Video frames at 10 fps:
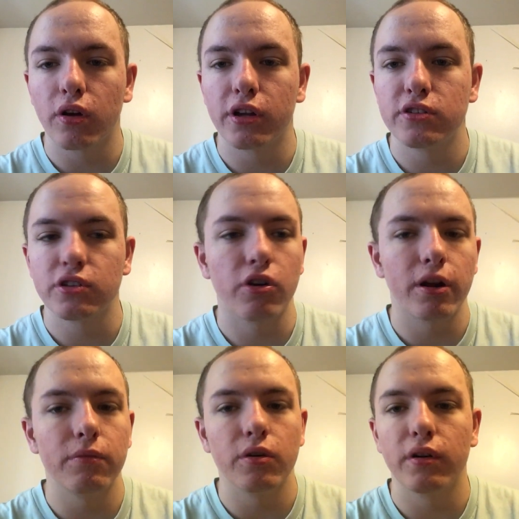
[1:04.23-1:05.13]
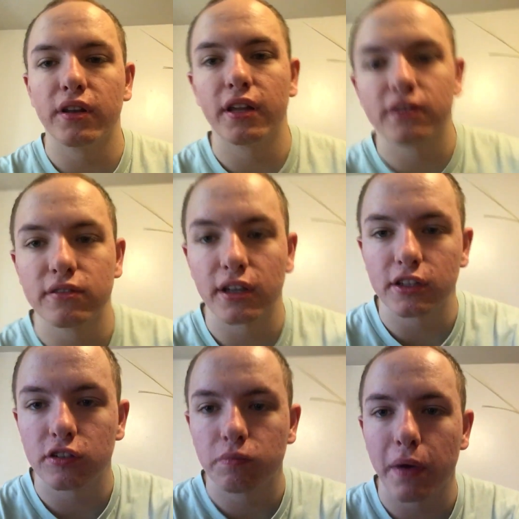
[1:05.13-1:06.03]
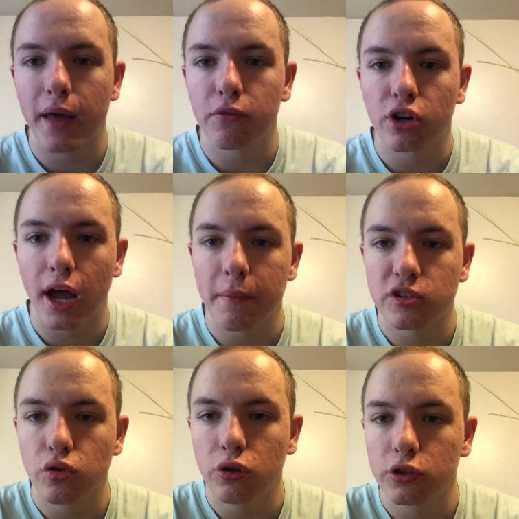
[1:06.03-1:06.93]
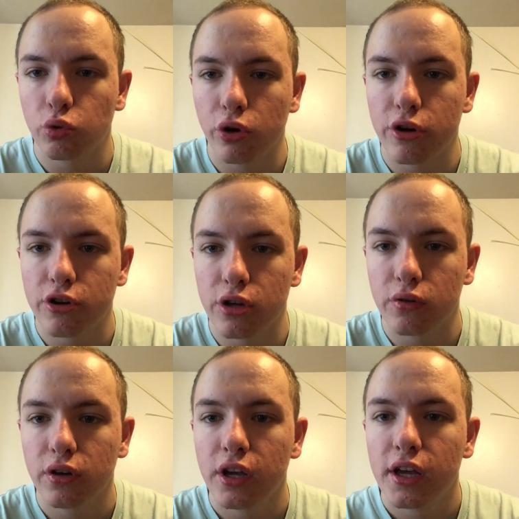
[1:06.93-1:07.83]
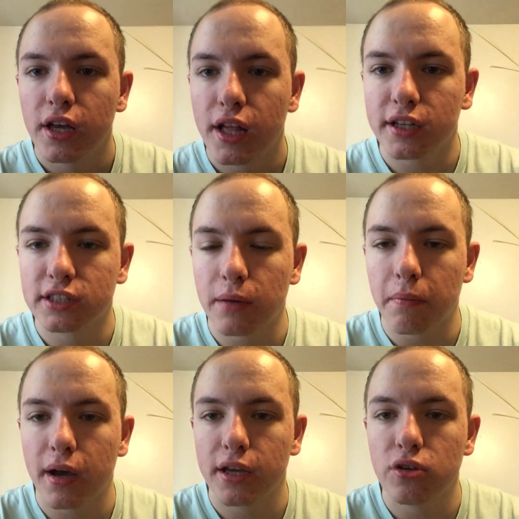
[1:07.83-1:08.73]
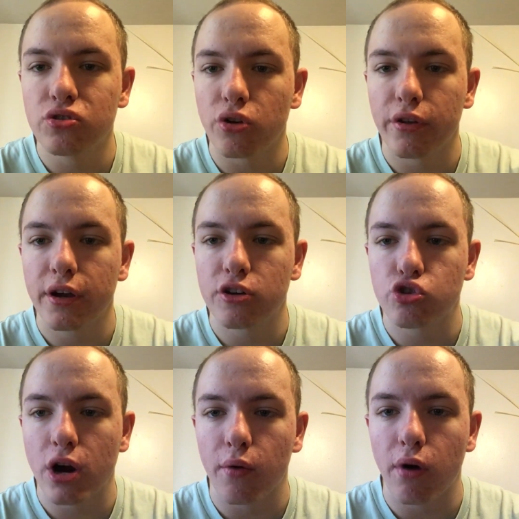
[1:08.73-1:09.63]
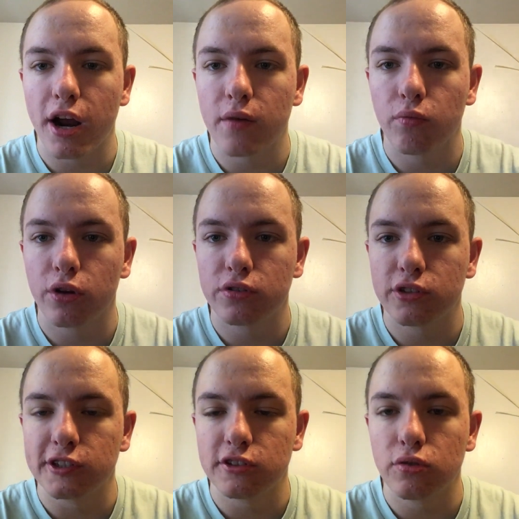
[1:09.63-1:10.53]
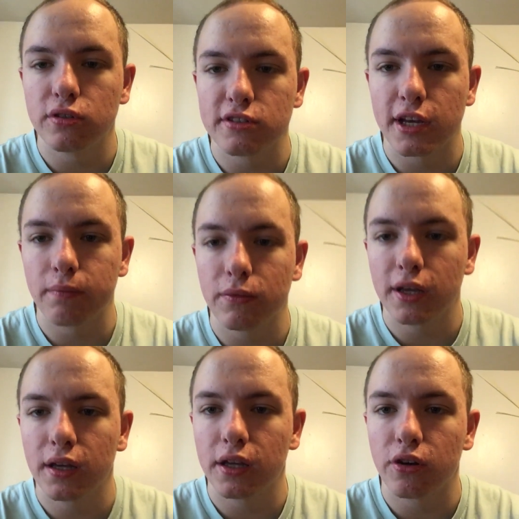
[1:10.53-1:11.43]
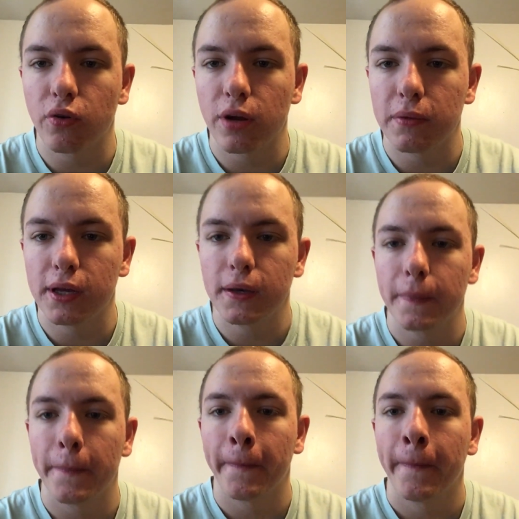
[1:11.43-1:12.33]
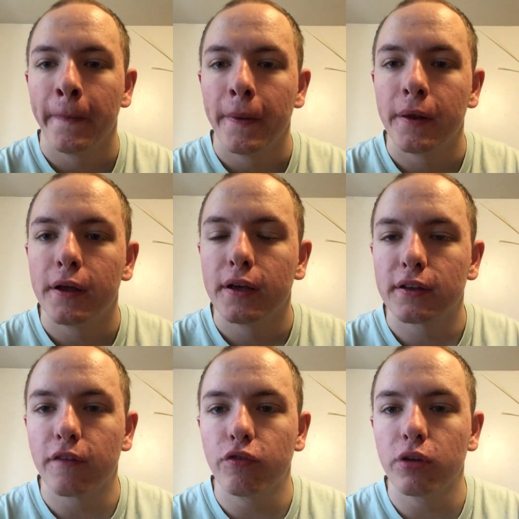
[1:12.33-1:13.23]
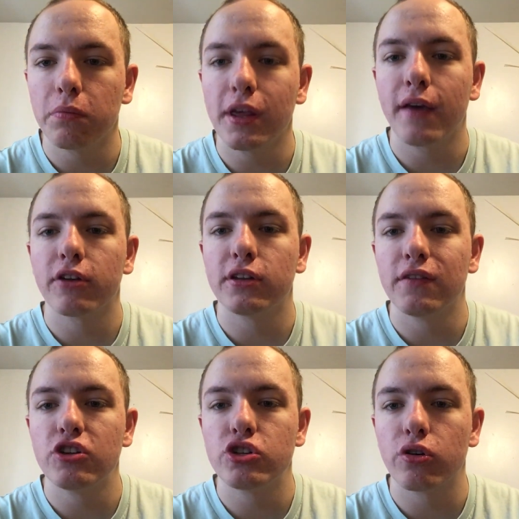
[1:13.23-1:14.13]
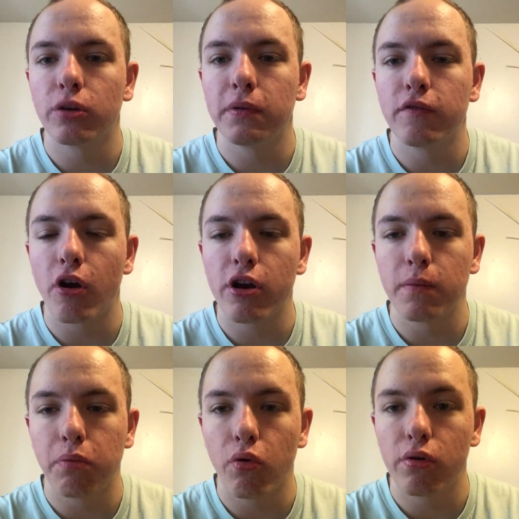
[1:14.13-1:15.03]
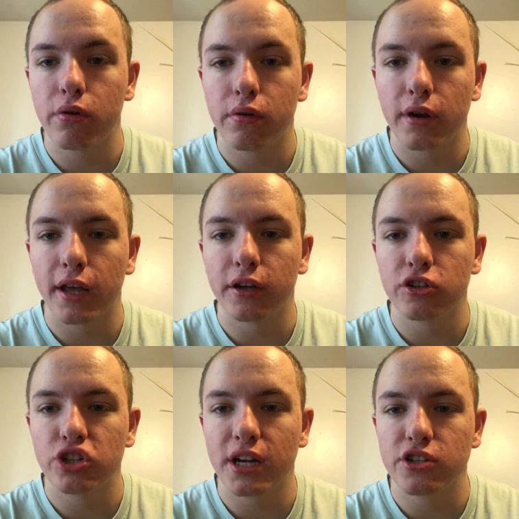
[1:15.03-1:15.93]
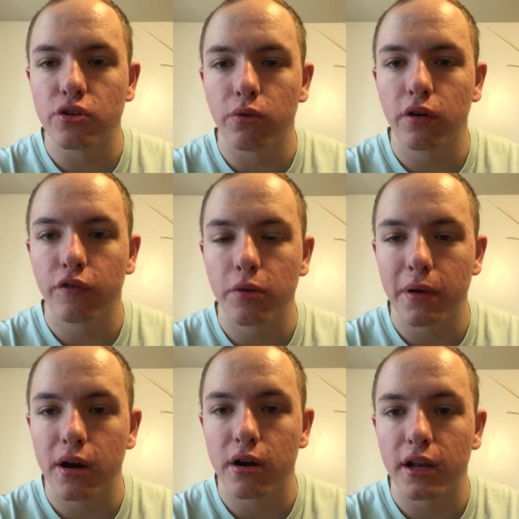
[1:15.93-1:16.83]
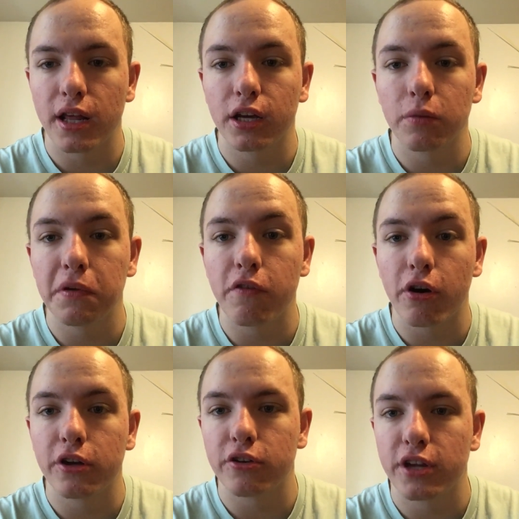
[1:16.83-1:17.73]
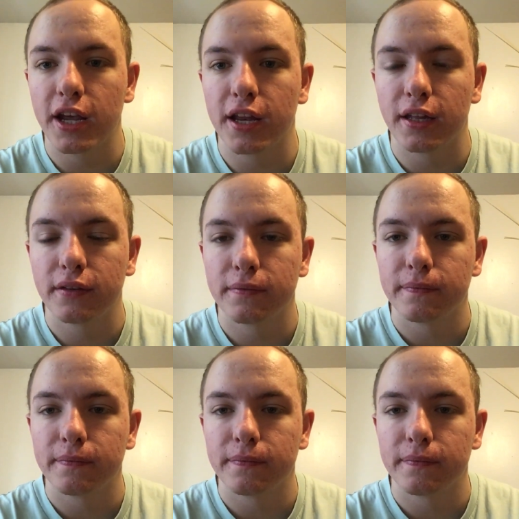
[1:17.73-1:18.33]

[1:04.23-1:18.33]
on Instagram. Do it and let's just like spam their comments. Do it on Twitter too. Except my user on there is Trout Ryan one, so just do the same thing. You know what I mean? Because I feel like me having a TV show could be very important and could change the world for the better, and it could be very entertaining.